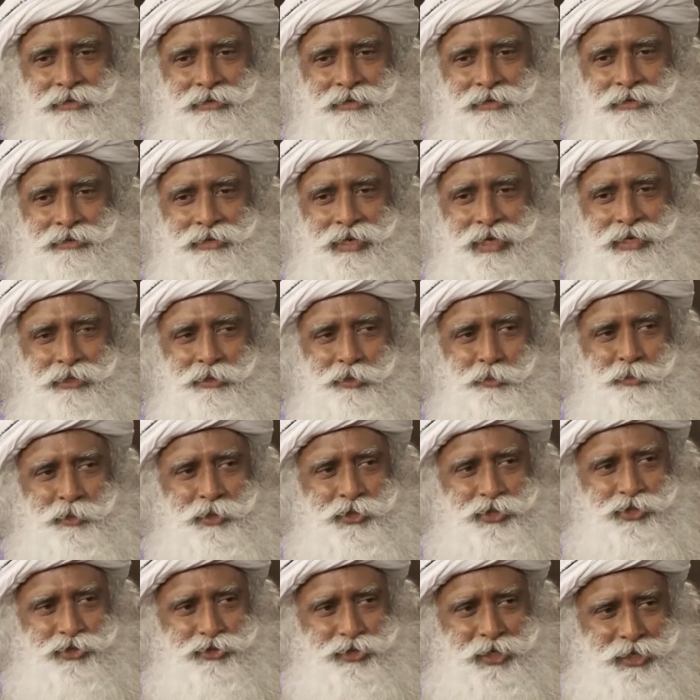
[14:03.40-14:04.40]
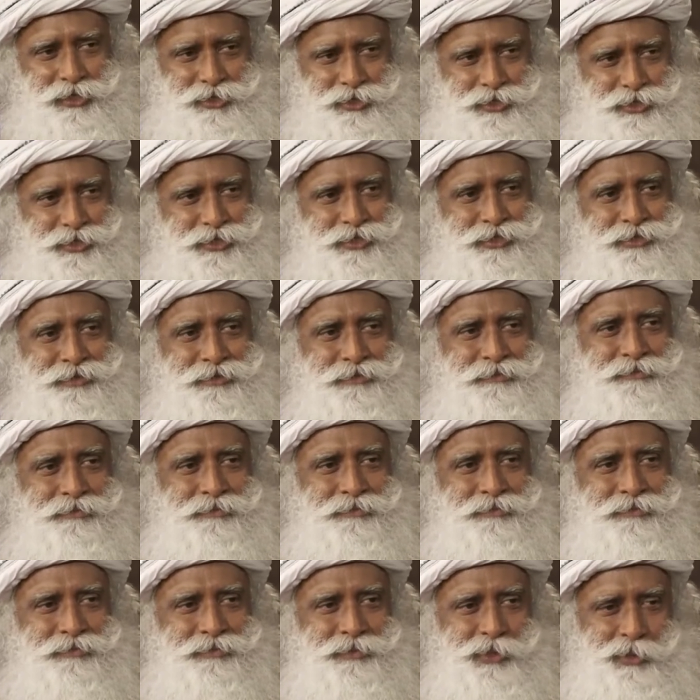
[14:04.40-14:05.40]
like to be stretched,
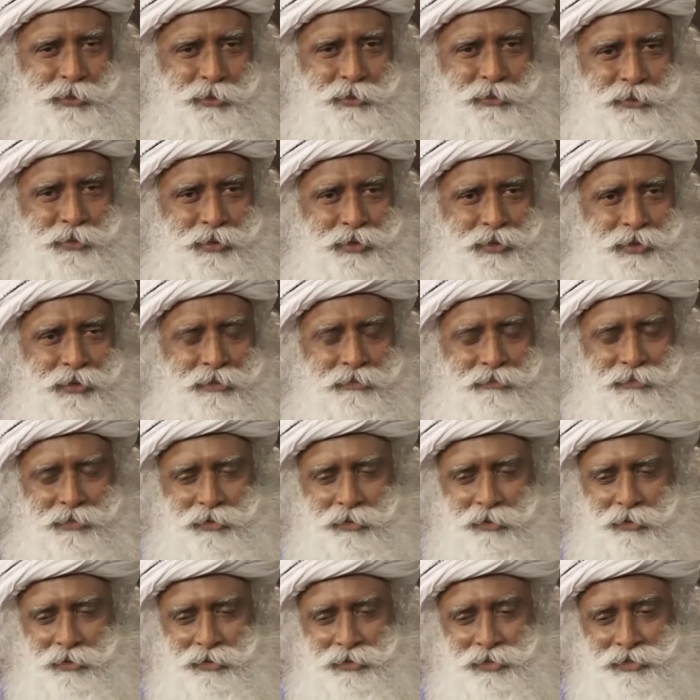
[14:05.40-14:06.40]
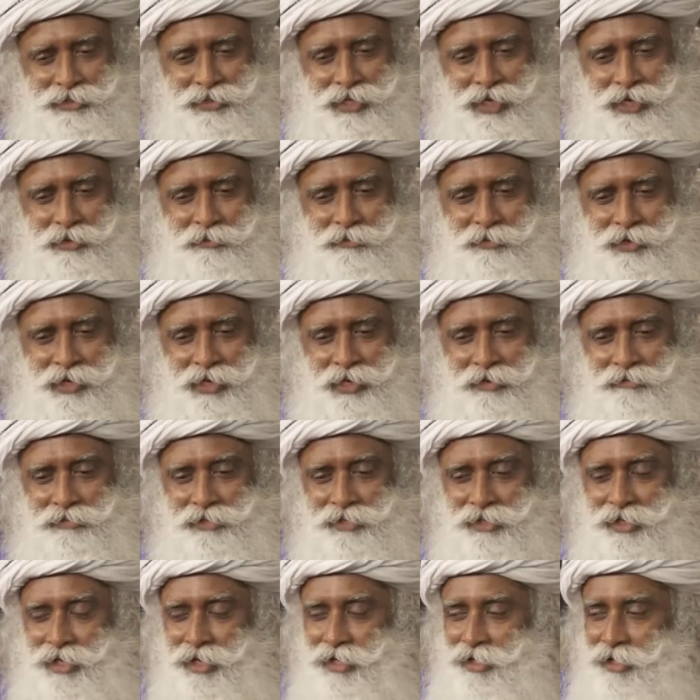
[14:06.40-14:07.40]
you know. For all the time when I
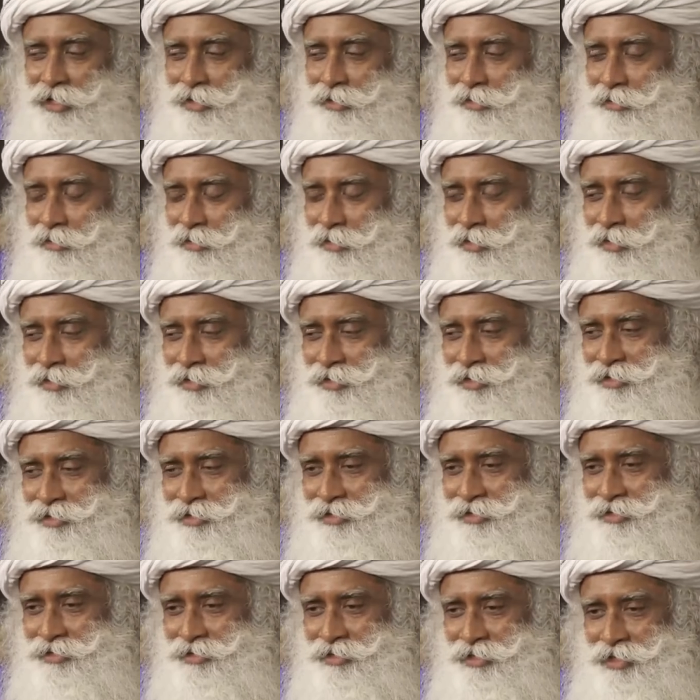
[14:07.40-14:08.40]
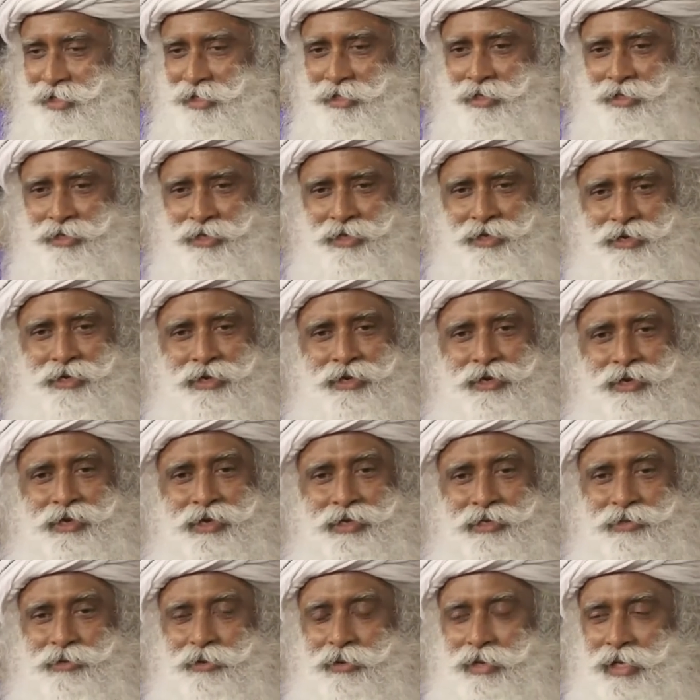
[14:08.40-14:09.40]
was riding across India and
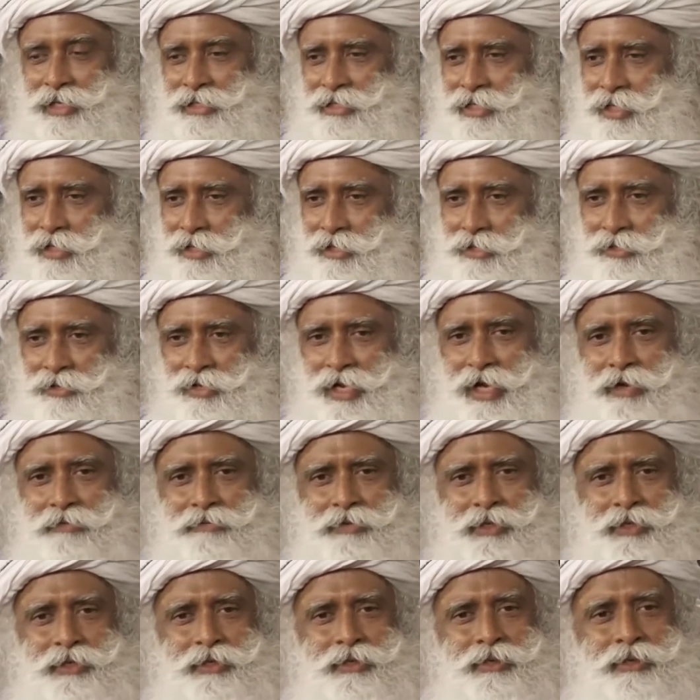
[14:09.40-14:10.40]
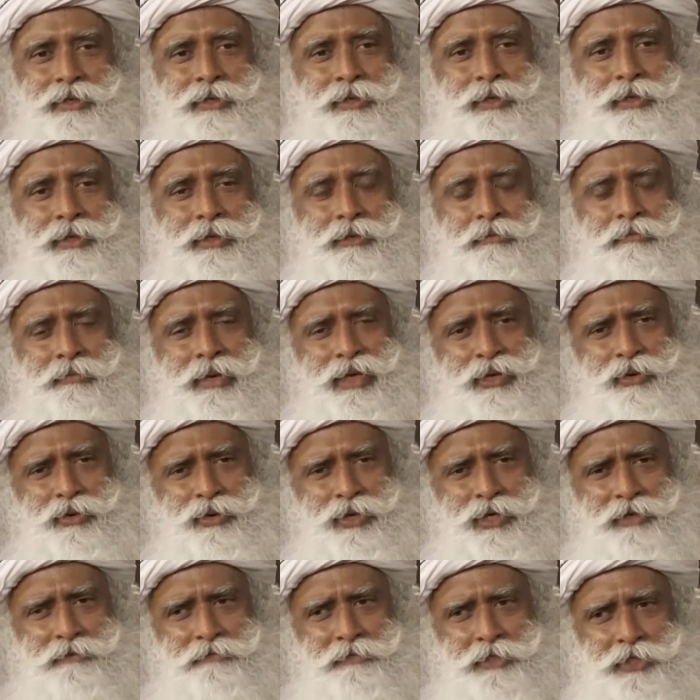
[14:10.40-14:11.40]
later on I started driving, my
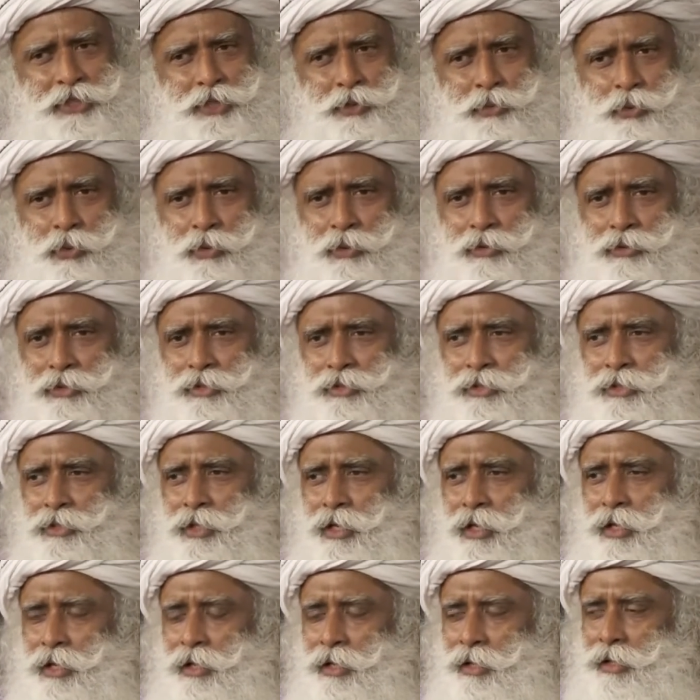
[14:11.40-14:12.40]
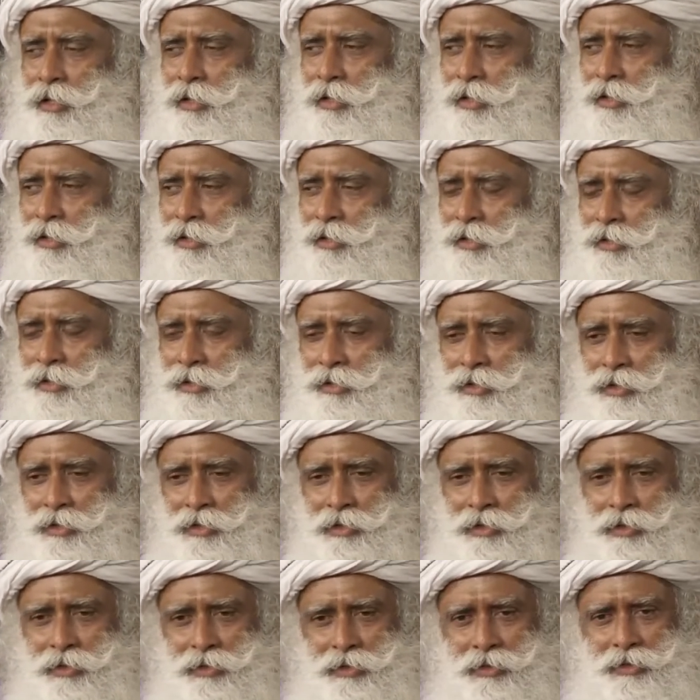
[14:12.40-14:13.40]
only wish was that
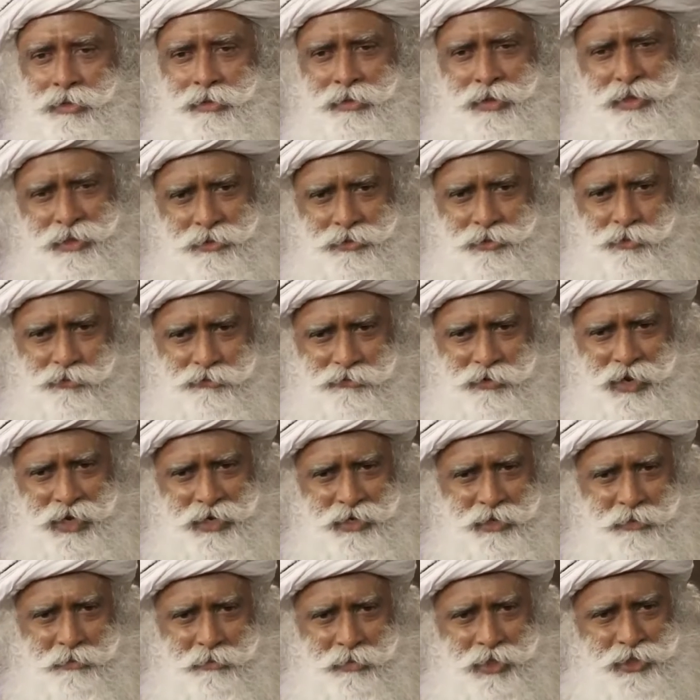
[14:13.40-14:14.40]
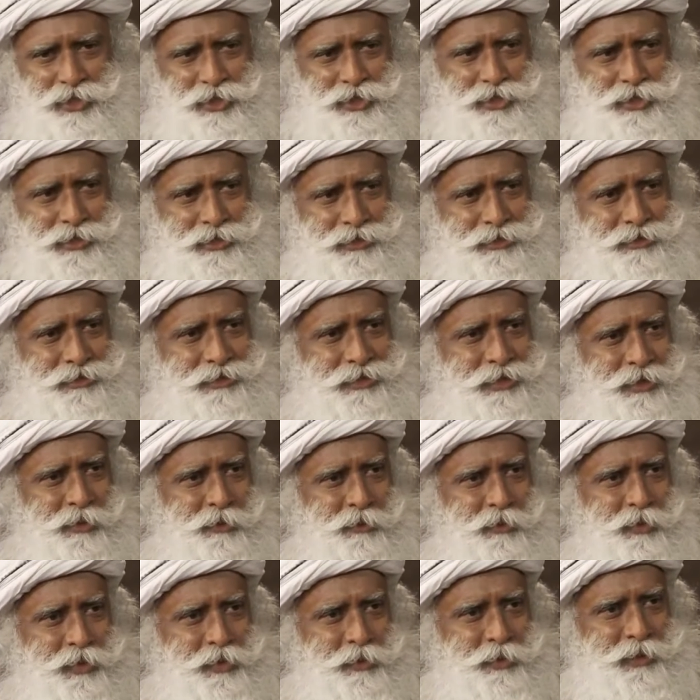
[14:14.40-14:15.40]
to find a machine
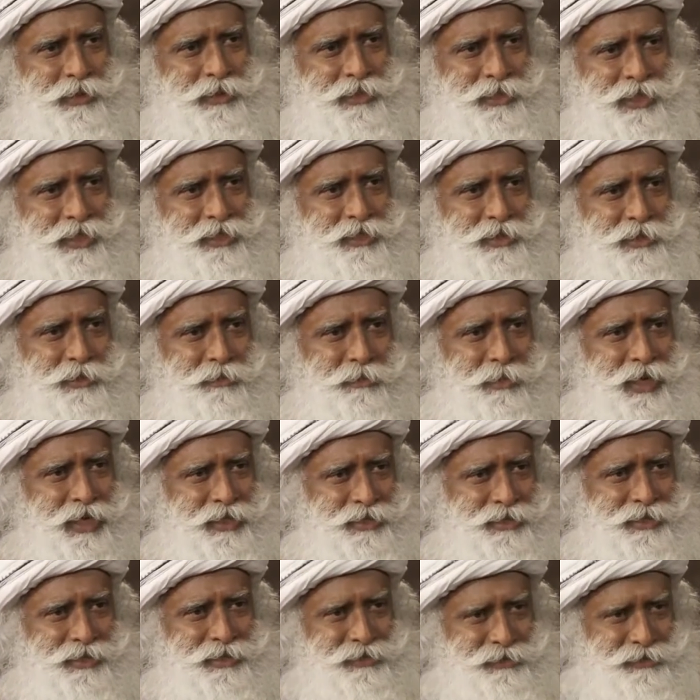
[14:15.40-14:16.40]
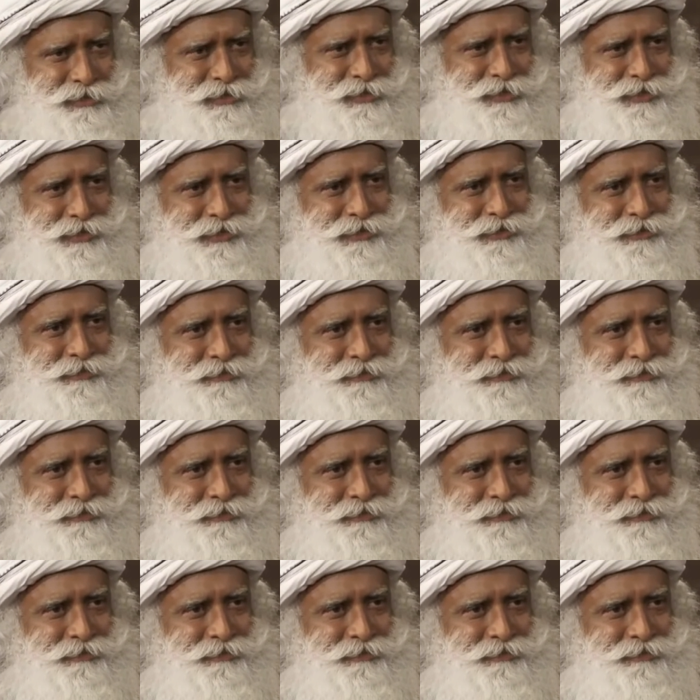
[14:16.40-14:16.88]
which will test my skills.